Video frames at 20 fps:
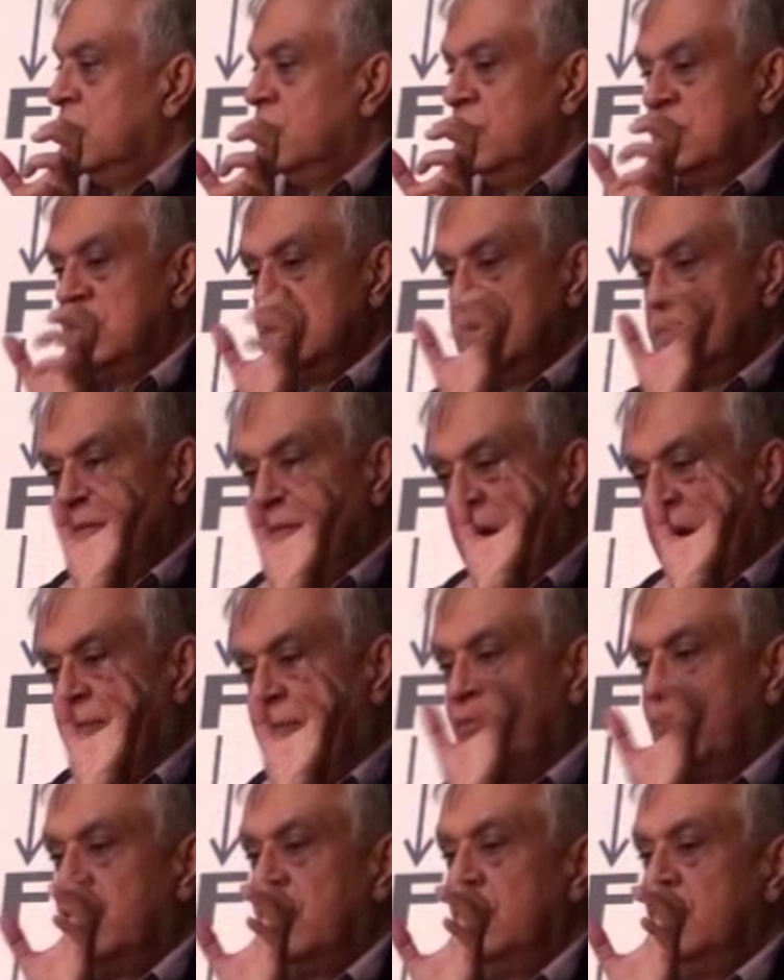which is
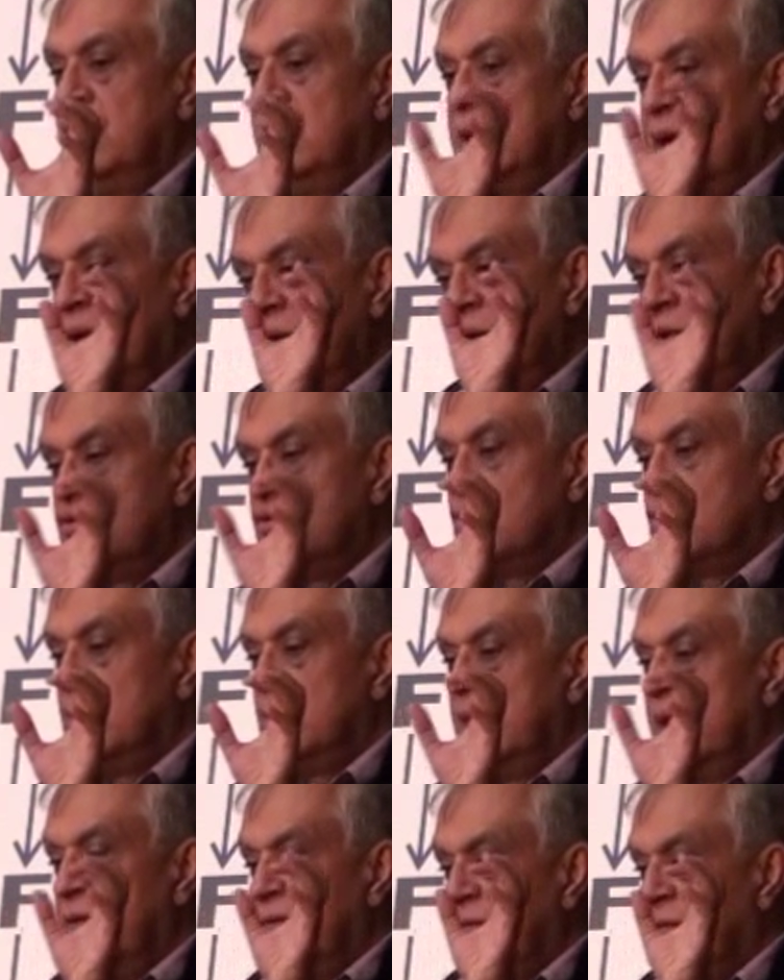absolute and
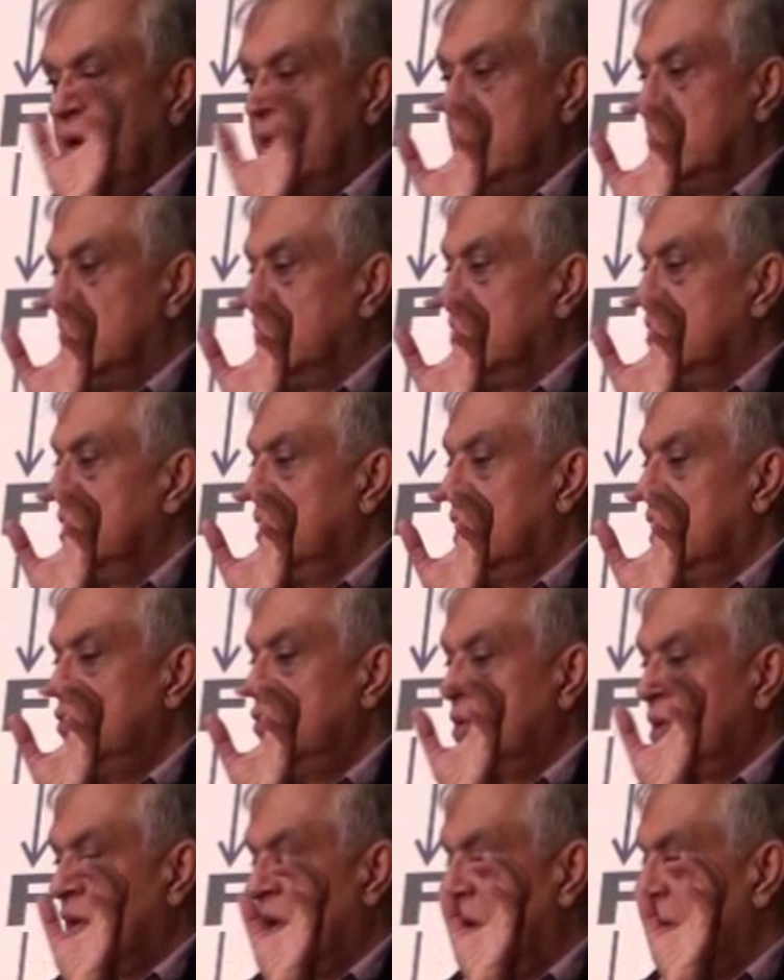literal and final, and
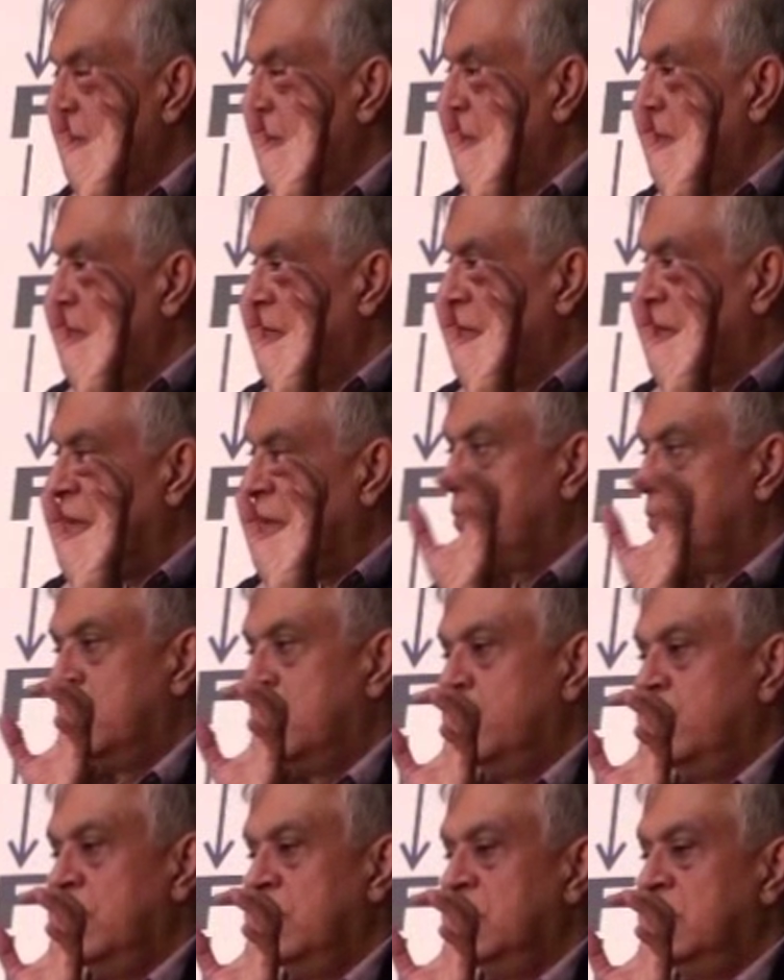you can't be
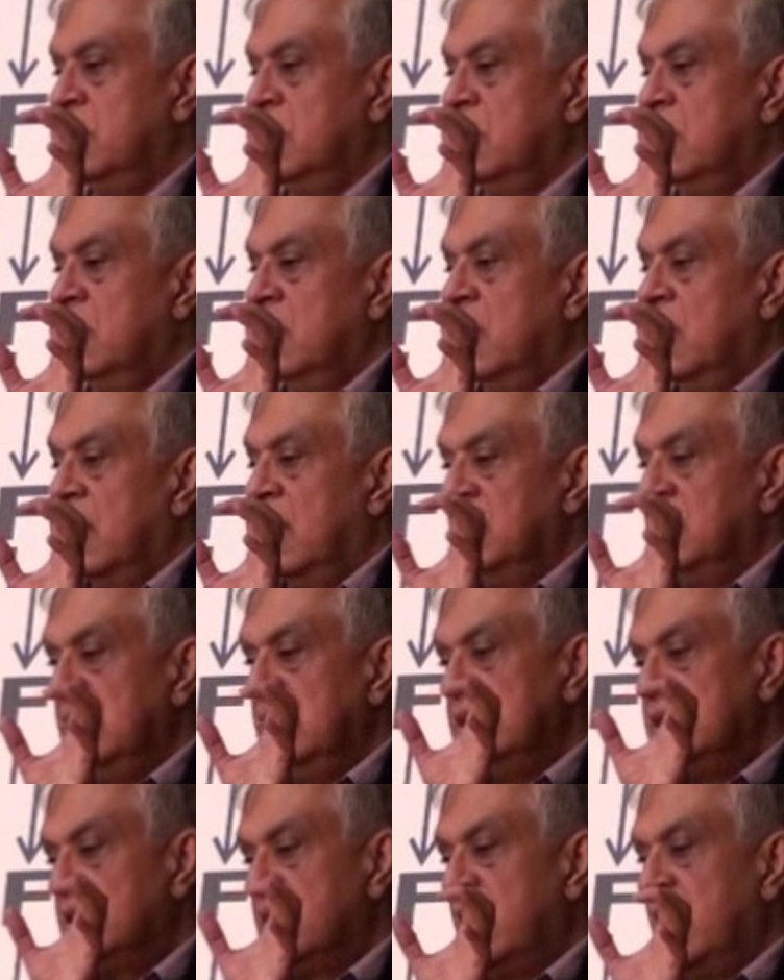tampered with. And
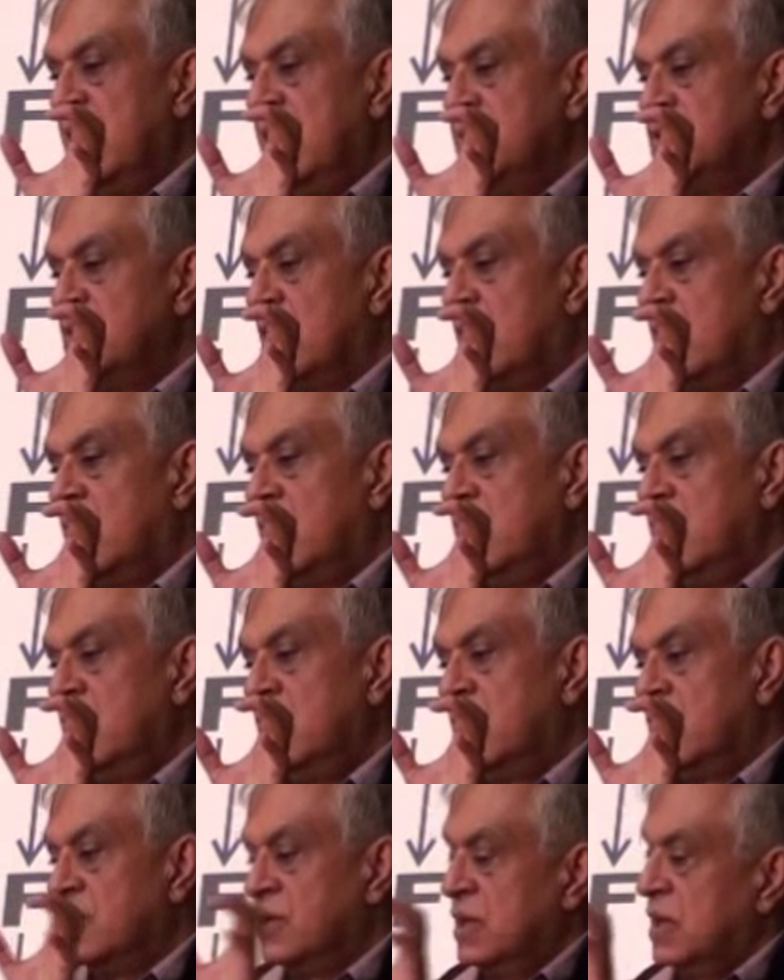these claims are
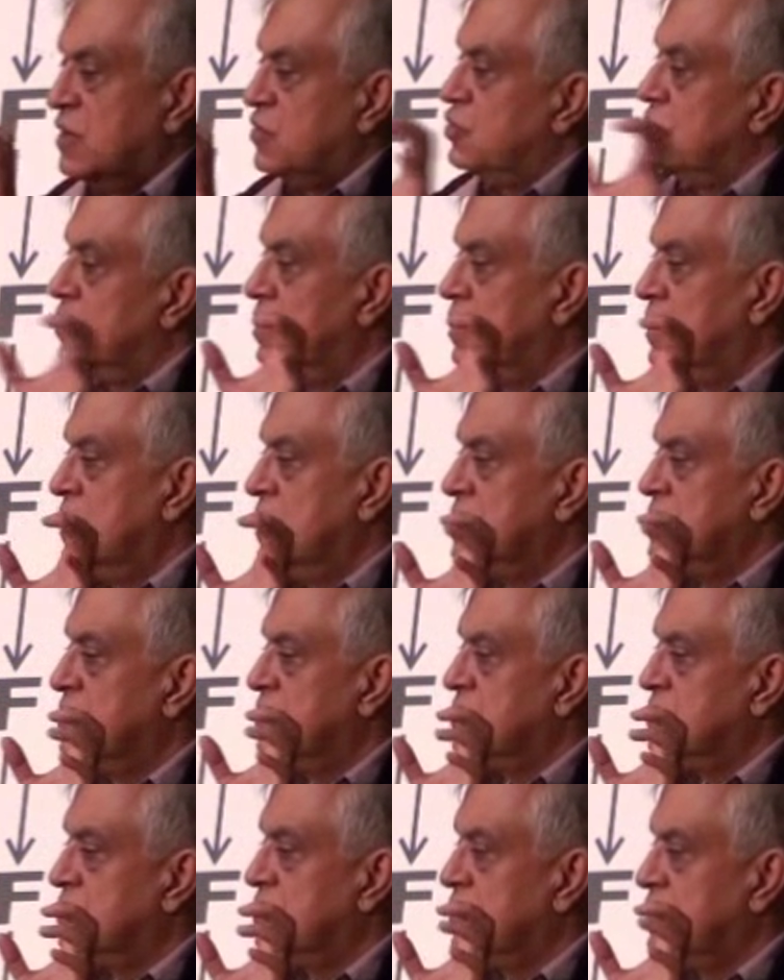in contradiction. There is
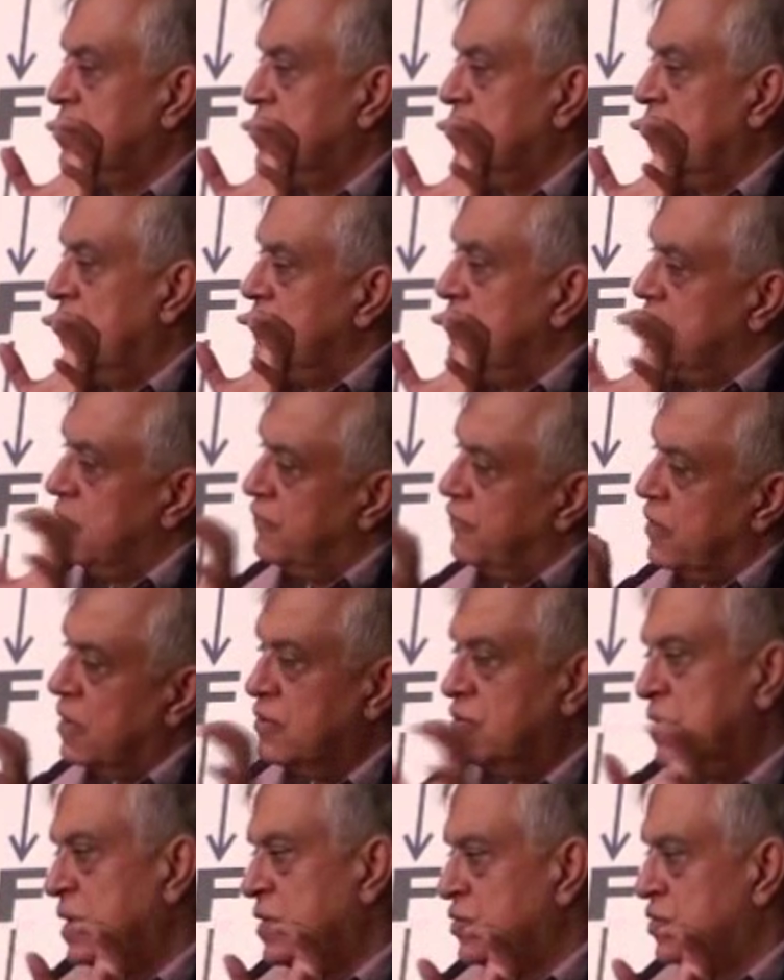a certain element of
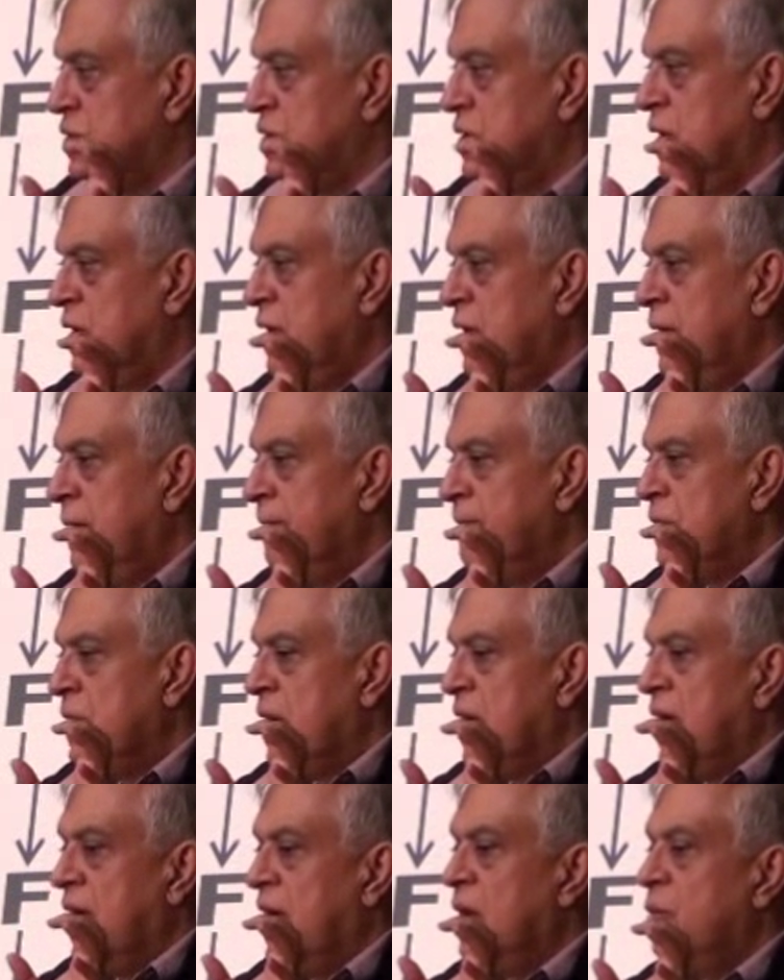contradiction.
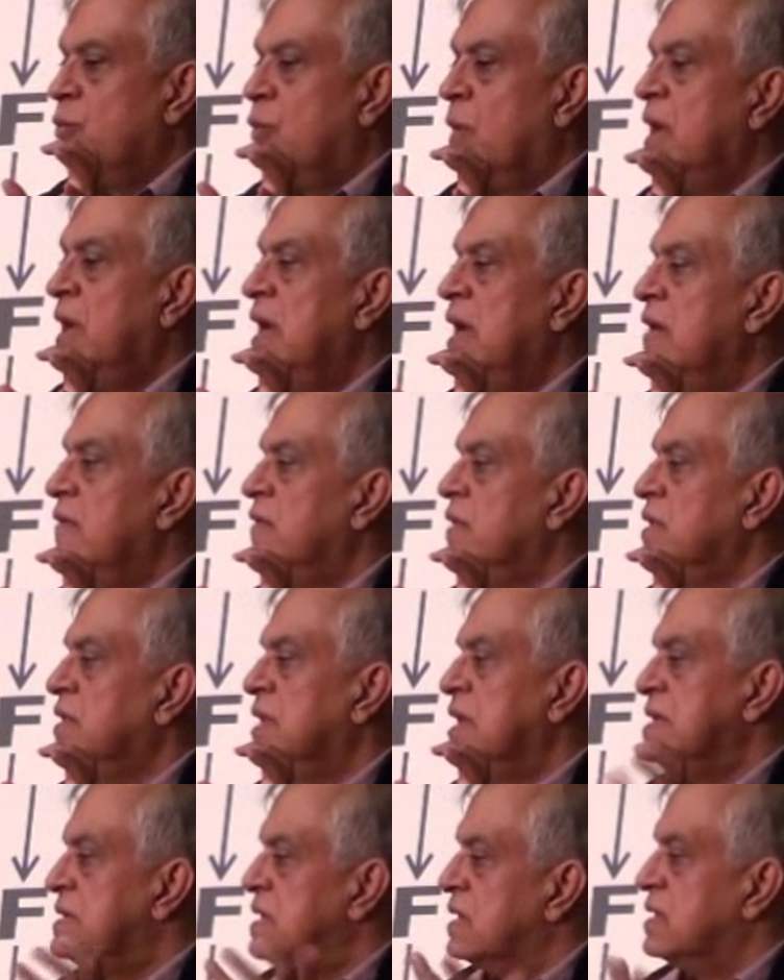At one level,
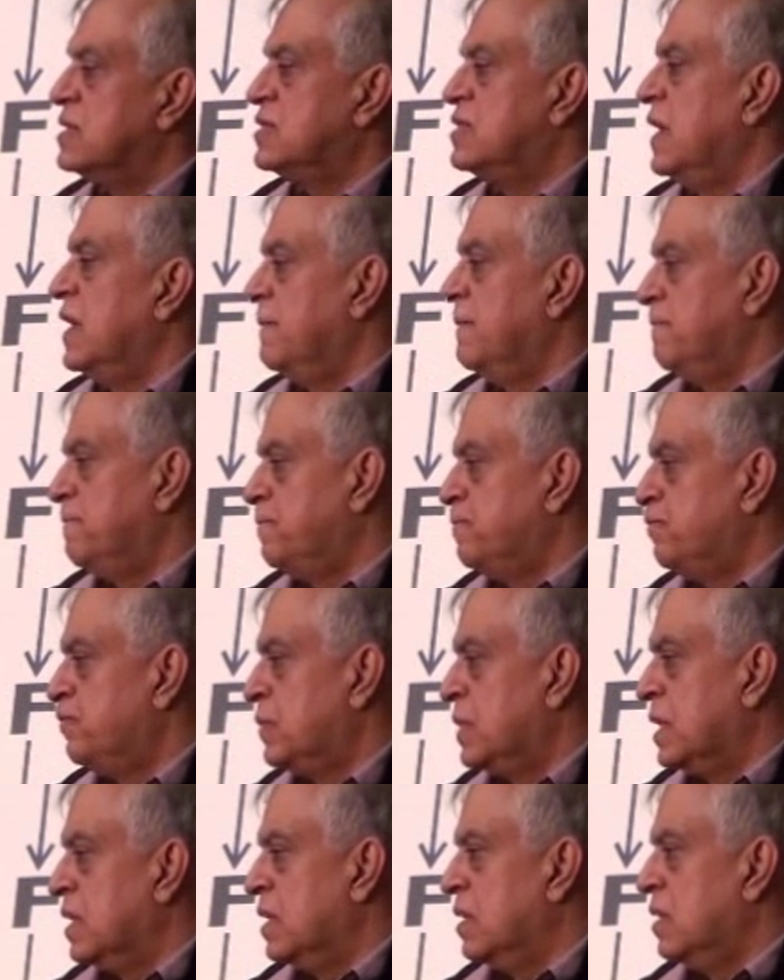things are the same.
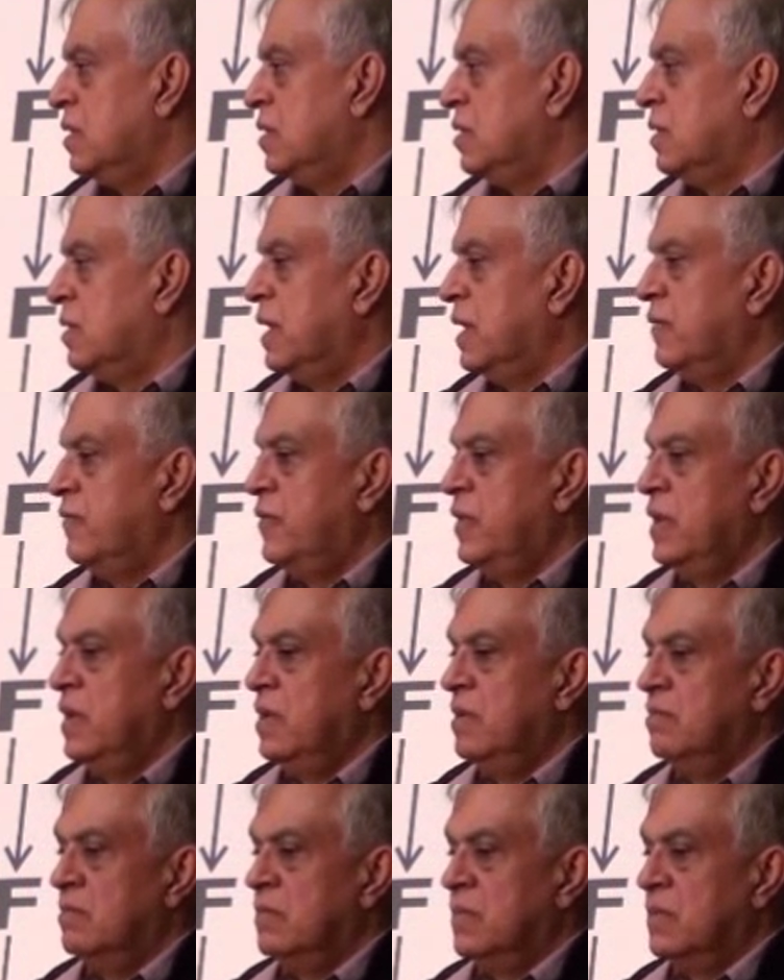
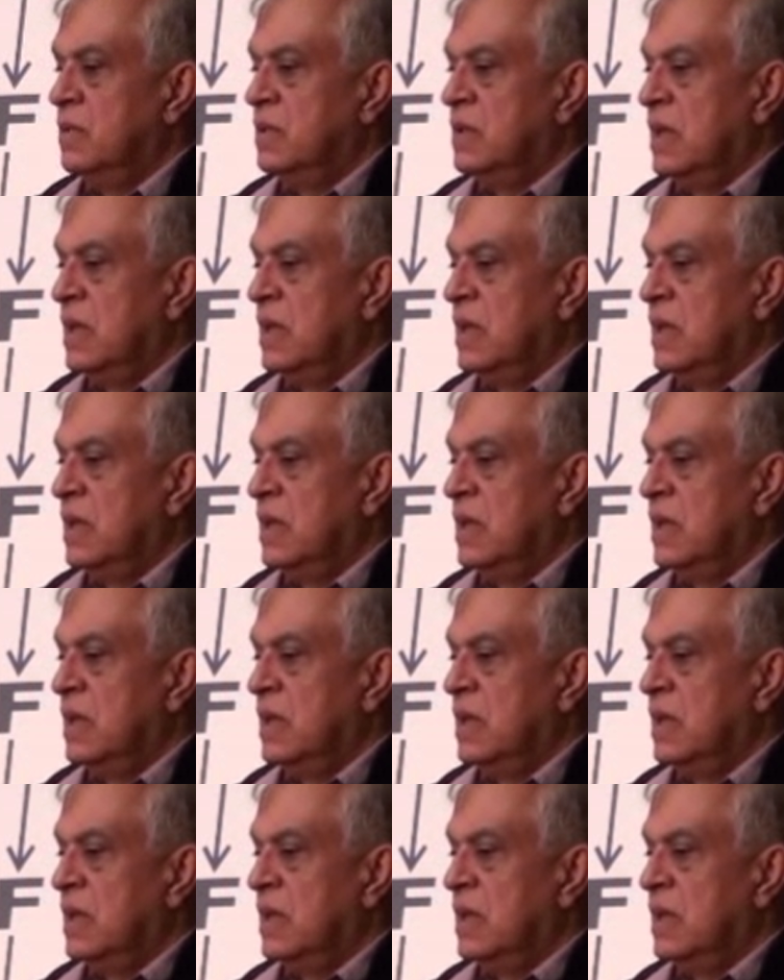Everything